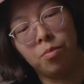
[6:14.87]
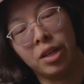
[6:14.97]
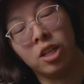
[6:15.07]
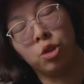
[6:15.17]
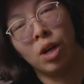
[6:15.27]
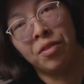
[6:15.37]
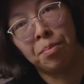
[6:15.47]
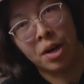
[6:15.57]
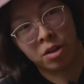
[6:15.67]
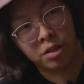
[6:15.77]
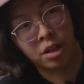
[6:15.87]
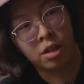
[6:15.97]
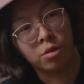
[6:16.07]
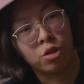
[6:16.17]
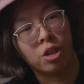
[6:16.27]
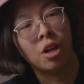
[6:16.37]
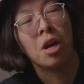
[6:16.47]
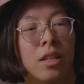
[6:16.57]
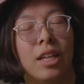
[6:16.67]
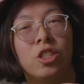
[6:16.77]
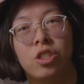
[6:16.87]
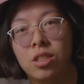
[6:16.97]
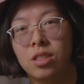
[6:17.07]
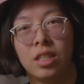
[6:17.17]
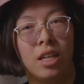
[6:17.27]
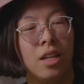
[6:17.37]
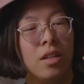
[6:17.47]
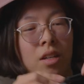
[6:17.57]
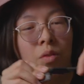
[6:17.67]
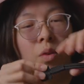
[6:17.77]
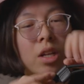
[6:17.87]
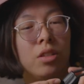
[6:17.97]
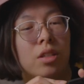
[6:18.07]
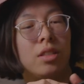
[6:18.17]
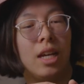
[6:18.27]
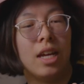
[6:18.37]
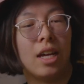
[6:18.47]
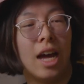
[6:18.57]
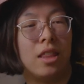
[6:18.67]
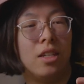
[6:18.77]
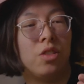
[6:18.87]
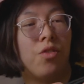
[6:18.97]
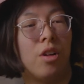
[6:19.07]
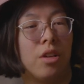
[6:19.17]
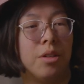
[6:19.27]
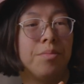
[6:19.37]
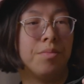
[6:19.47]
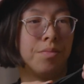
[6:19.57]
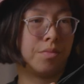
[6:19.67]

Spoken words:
because you have a buckle enclosure. Let's just see what it looks like at this volume.